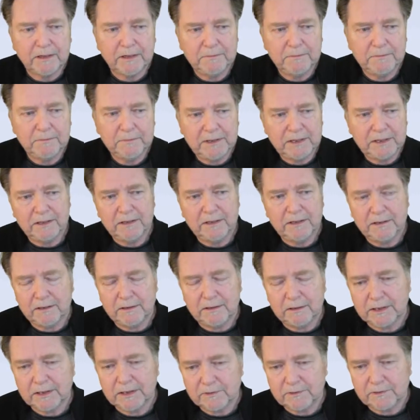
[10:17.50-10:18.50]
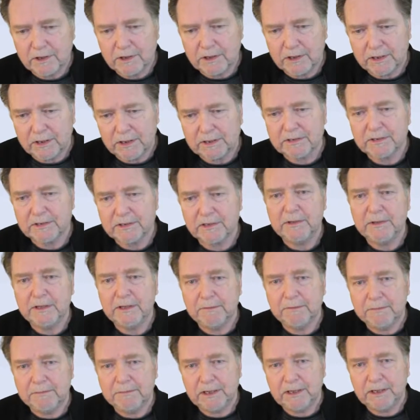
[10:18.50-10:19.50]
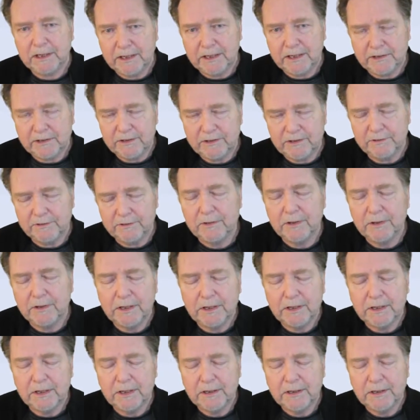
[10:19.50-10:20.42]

can be, and electronics can be applied to